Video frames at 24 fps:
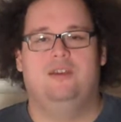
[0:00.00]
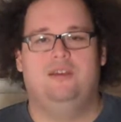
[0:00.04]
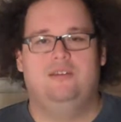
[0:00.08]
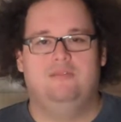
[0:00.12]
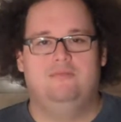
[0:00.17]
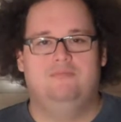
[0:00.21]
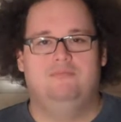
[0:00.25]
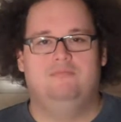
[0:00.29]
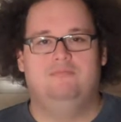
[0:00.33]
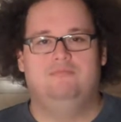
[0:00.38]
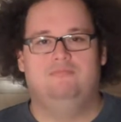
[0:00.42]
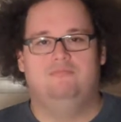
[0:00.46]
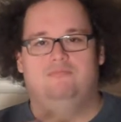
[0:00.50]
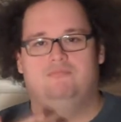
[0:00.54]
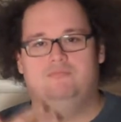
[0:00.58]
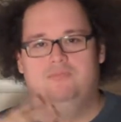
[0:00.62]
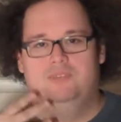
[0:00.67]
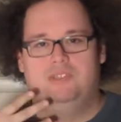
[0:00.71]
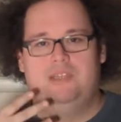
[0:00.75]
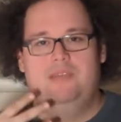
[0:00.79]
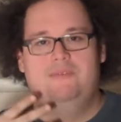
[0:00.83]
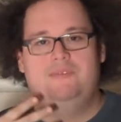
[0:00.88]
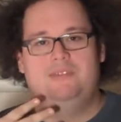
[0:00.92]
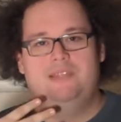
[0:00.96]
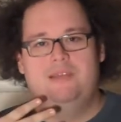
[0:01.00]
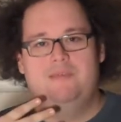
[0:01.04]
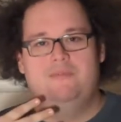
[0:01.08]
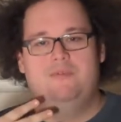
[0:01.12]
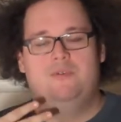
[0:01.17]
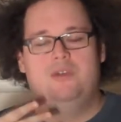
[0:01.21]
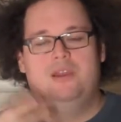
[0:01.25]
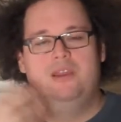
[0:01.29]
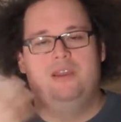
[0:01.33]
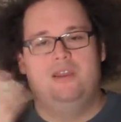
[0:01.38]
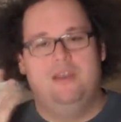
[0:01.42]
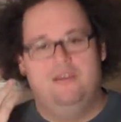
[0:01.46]
All right, Seven
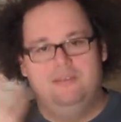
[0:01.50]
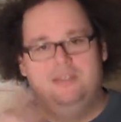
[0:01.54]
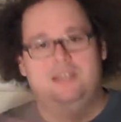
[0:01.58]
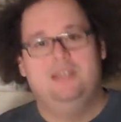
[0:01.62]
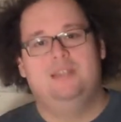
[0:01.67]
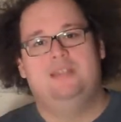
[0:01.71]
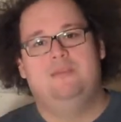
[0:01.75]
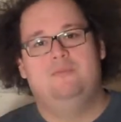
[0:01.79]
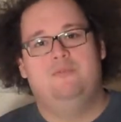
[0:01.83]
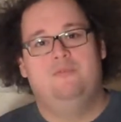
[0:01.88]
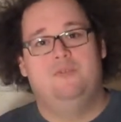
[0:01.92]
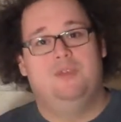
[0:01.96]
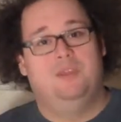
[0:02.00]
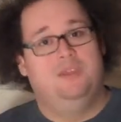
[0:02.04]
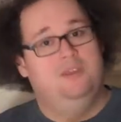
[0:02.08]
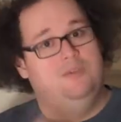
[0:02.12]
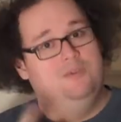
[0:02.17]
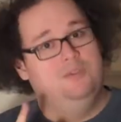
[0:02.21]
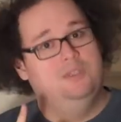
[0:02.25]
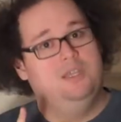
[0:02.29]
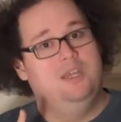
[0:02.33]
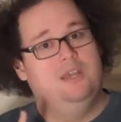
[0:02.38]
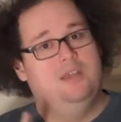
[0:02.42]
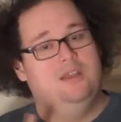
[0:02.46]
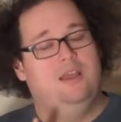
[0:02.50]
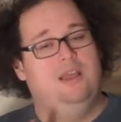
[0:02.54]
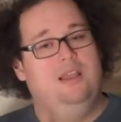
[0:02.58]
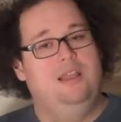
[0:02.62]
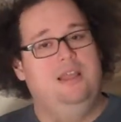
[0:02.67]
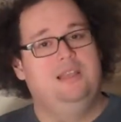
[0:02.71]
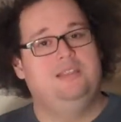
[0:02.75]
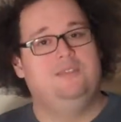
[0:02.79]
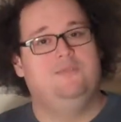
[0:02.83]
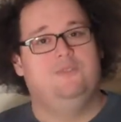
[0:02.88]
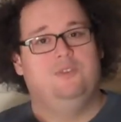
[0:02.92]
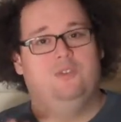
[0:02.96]
Samurai. I've seen that movie. It was good. I
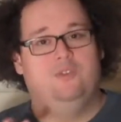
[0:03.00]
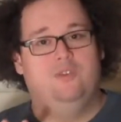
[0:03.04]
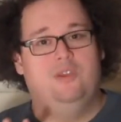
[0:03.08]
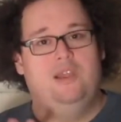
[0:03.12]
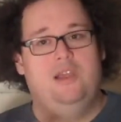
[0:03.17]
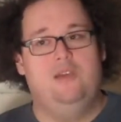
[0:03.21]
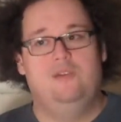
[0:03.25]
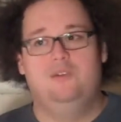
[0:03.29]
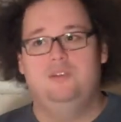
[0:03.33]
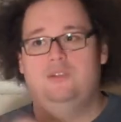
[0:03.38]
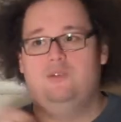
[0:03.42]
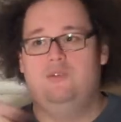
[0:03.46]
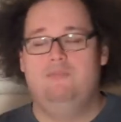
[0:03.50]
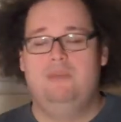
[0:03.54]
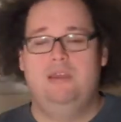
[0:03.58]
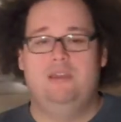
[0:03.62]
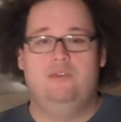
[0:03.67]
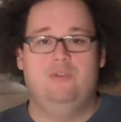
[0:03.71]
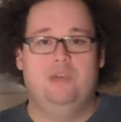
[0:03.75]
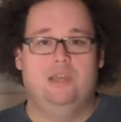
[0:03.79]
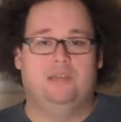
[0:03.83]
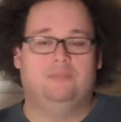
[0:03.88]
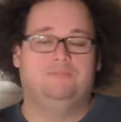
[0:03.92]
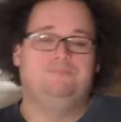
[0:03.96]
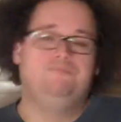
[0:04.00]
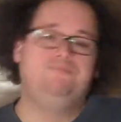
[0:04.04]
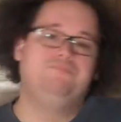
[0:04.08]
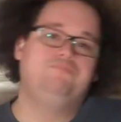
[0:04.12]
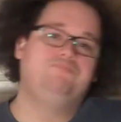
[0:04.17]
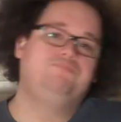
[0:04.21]
liked it for 3 hours. I went by quick.